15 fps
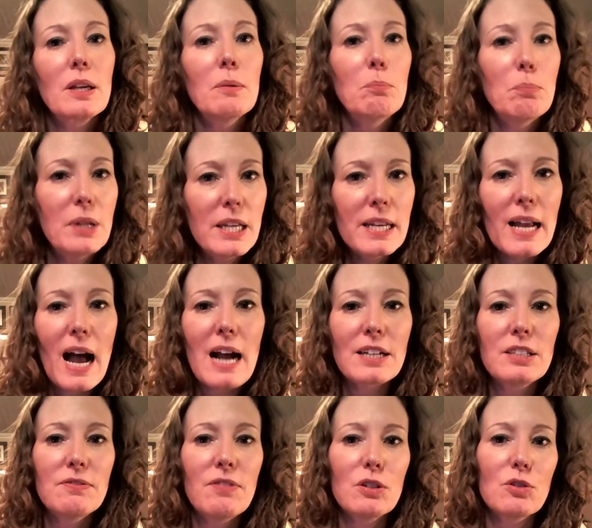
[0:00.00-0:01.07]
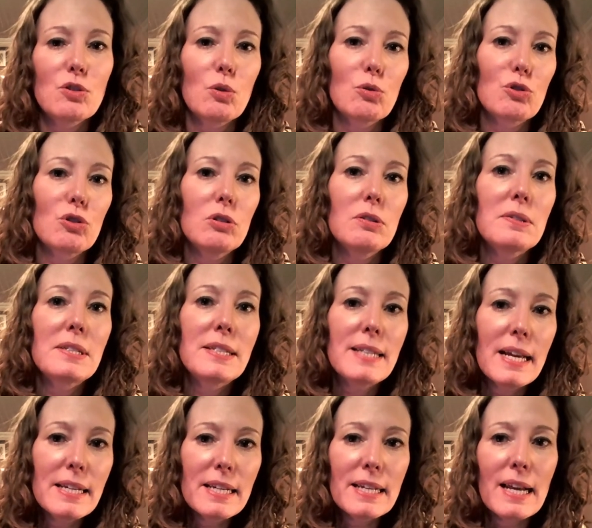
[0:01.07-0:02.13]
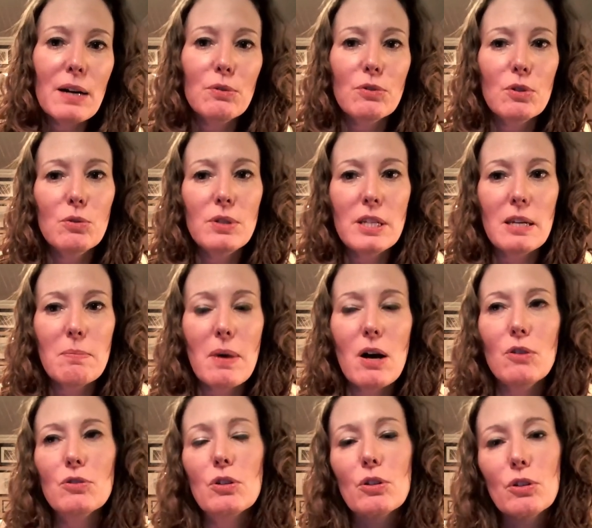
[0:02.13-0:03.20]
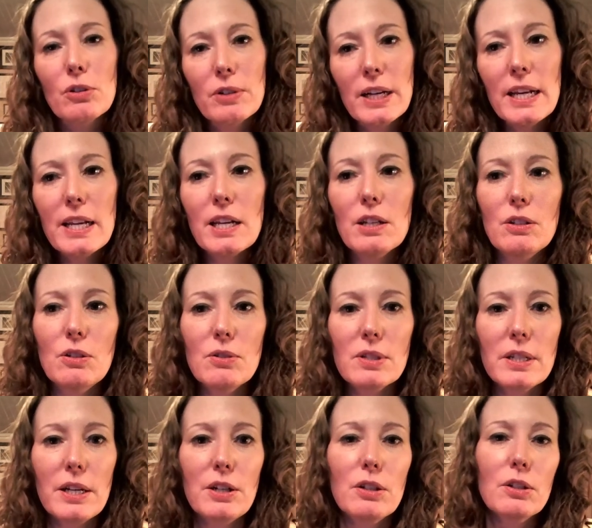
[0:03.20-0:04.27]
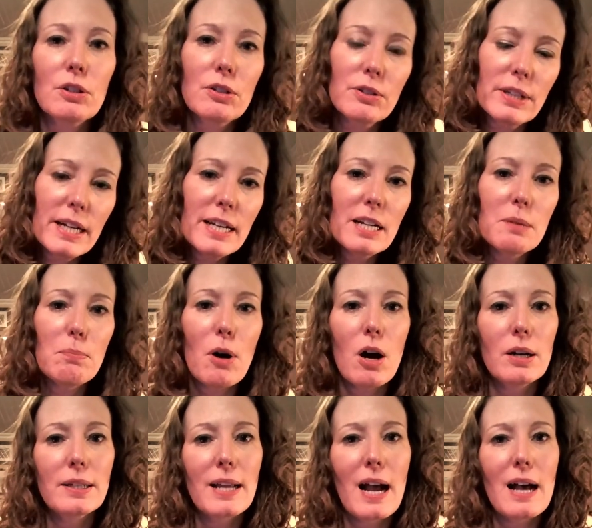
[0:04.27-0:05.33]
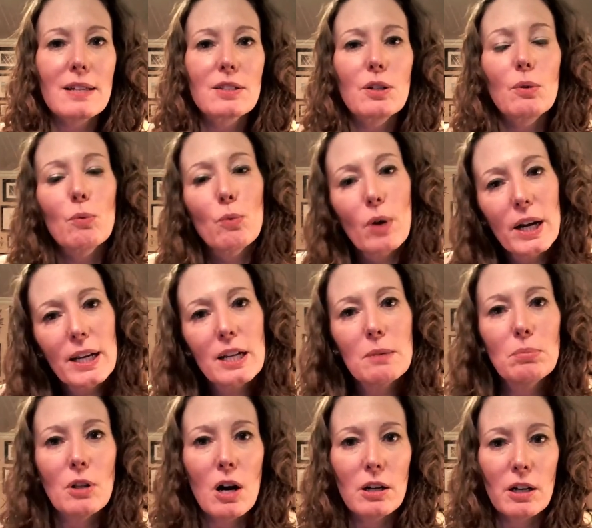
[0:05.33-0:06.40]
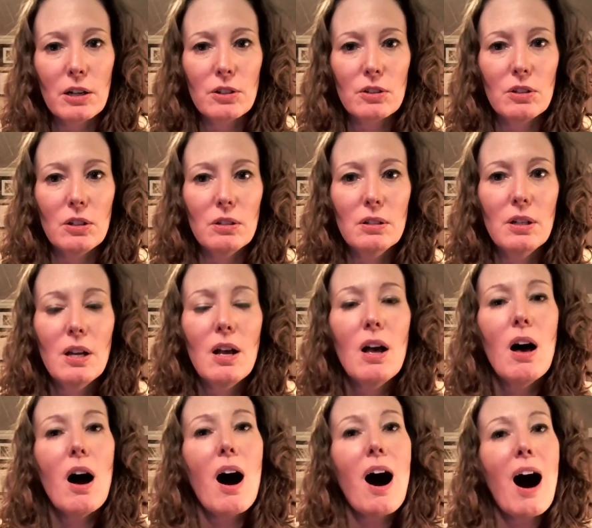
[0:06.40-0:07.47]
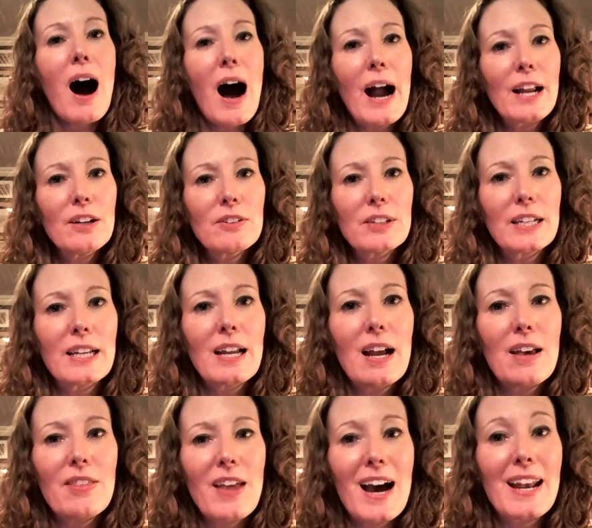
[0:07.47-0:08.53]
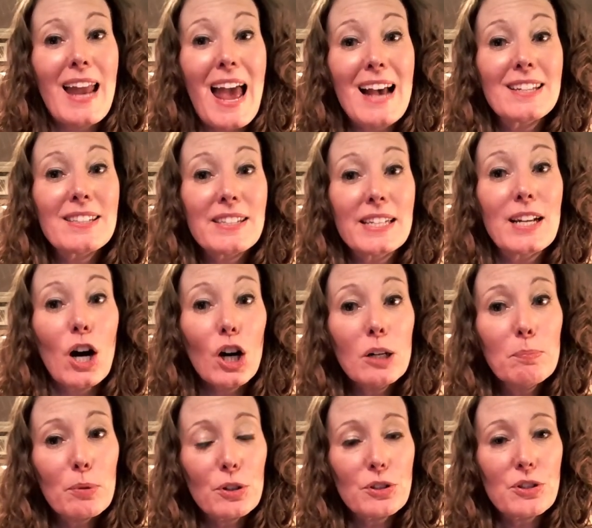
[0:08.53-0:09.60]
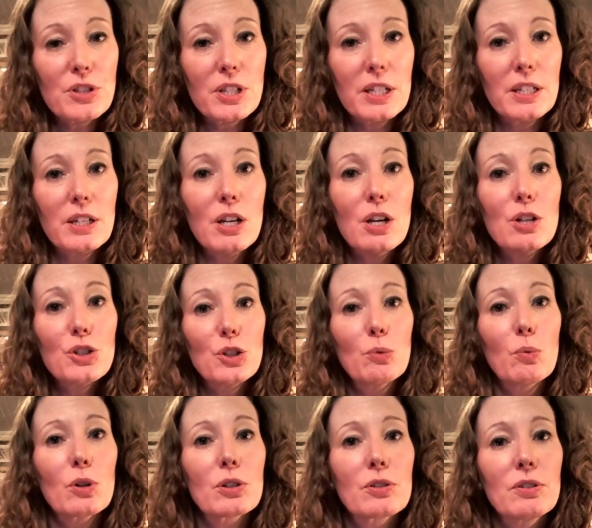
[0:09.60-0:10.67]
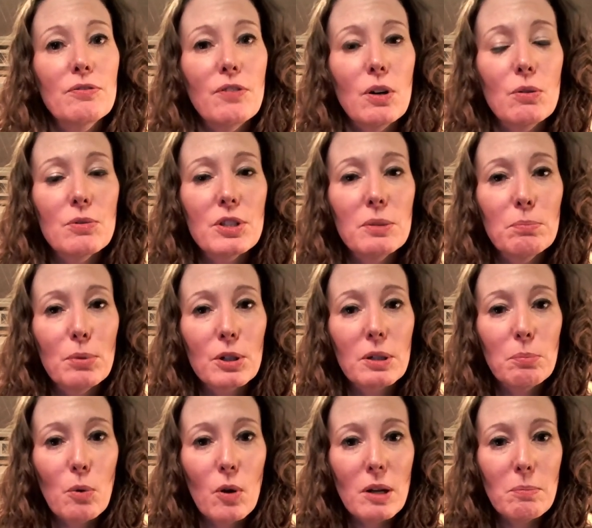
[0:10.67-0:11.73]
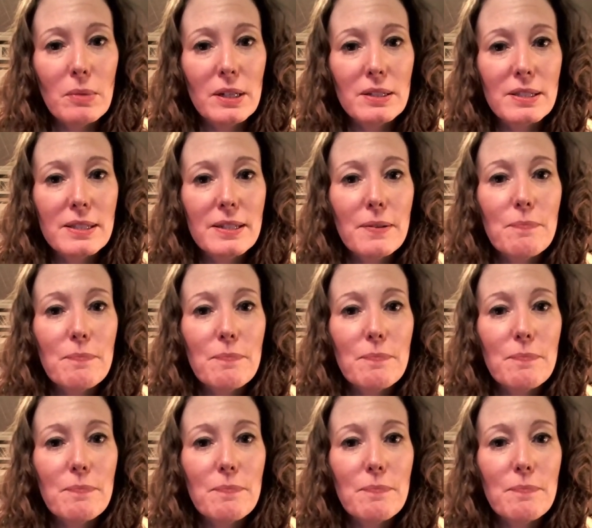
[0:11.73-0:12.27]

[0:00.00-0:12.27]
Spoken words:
Being active on social, sending out those emails, creating a newsletter, creating a podcast, writing a blog article, hiring that SDR person to work the phones and book appointments.